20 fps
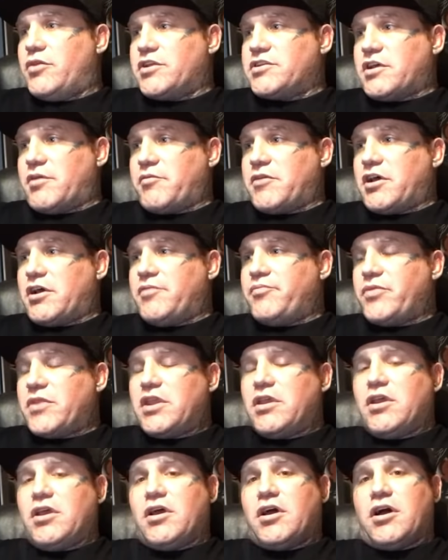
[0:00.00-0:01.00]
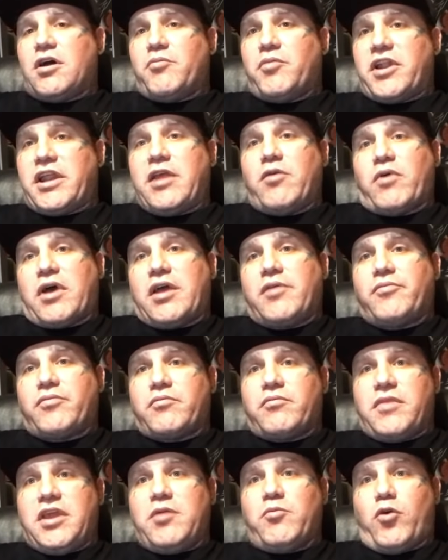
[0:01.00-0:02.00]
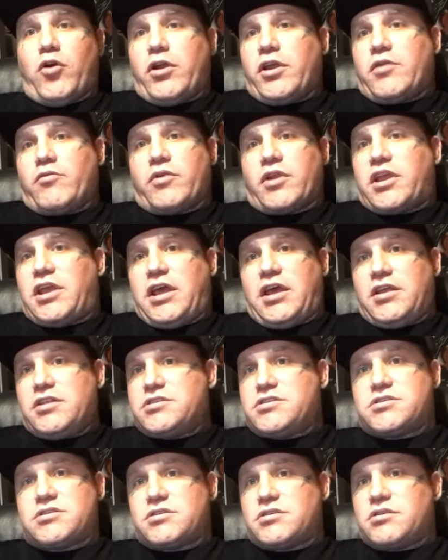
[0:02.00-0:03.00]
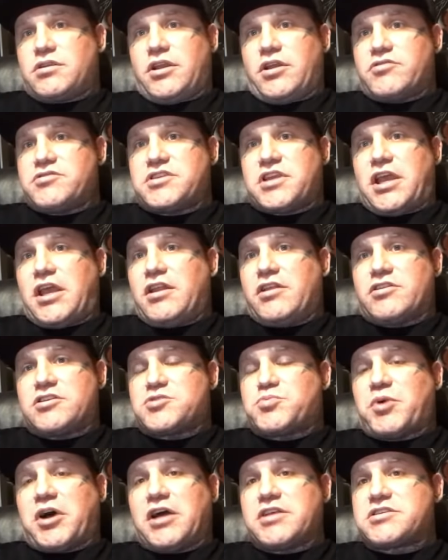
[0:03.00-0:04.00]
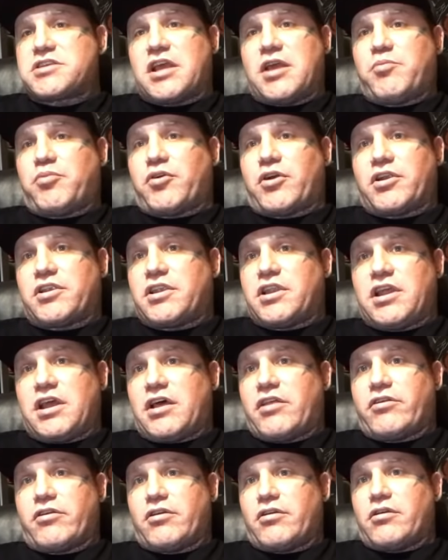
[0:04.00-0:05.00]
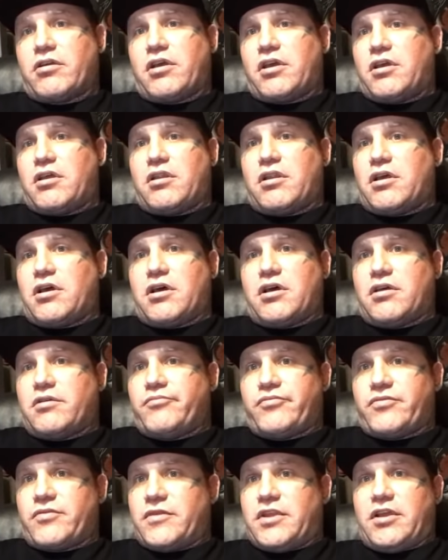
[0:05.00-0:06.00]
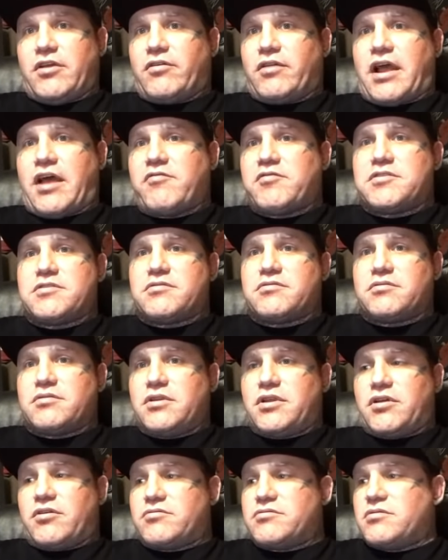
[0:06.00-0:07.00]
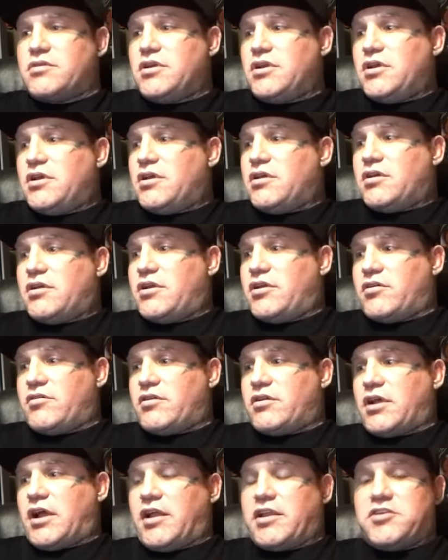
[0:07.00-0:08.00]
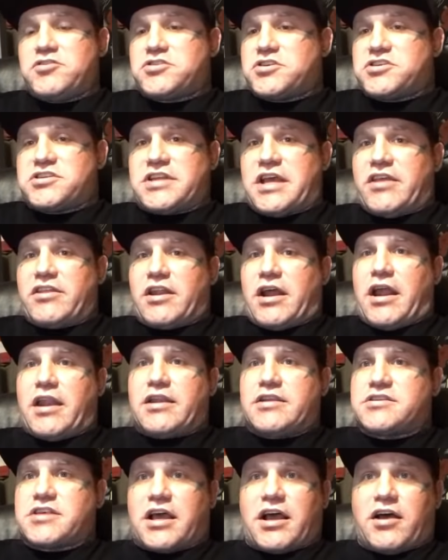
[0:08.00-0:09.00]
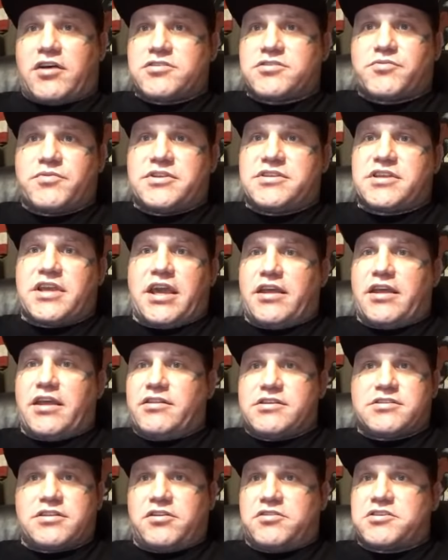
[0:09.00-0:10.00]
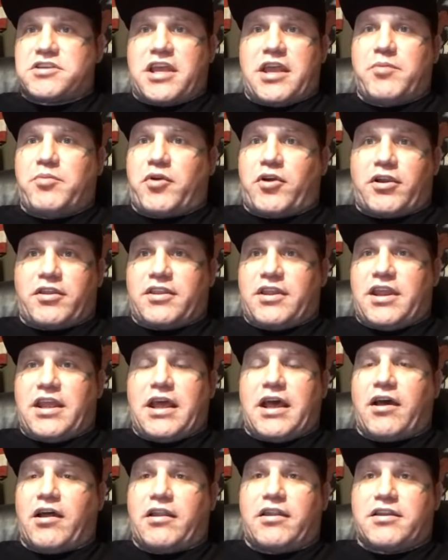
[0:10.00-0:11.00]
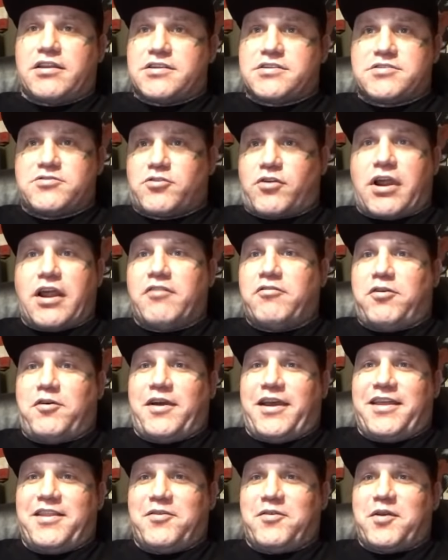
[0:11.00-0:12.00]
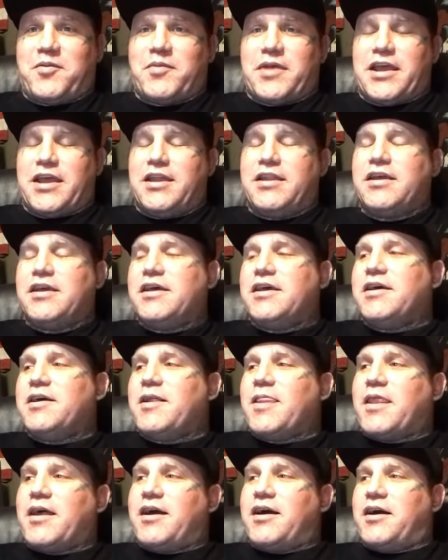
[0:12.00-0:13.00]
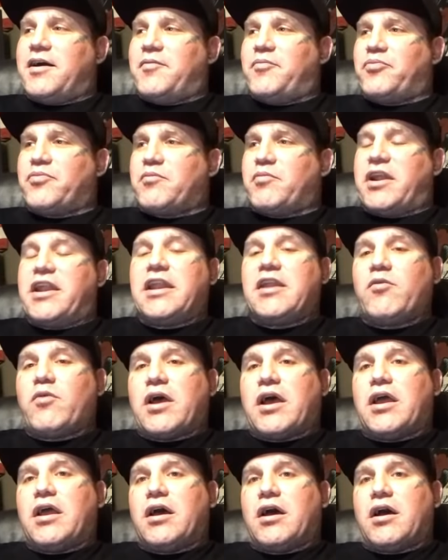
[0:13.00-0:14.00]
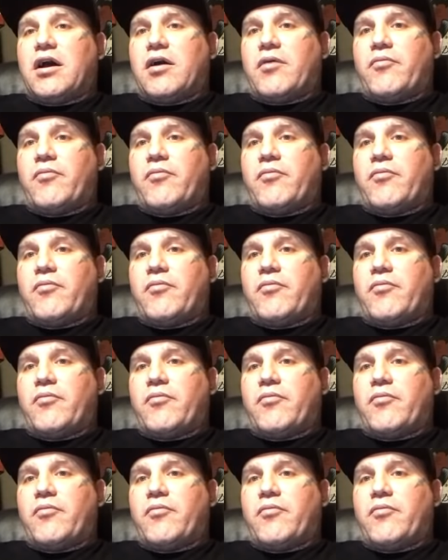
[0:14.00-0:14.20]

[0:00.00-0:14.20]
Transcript: Big time. But anyway, me and Morgan were kids, skating the Spot skate park together, and, having, I used to stay the night at his house, and we'd skate this little skate park that he had in his driveway that we made. But anyway,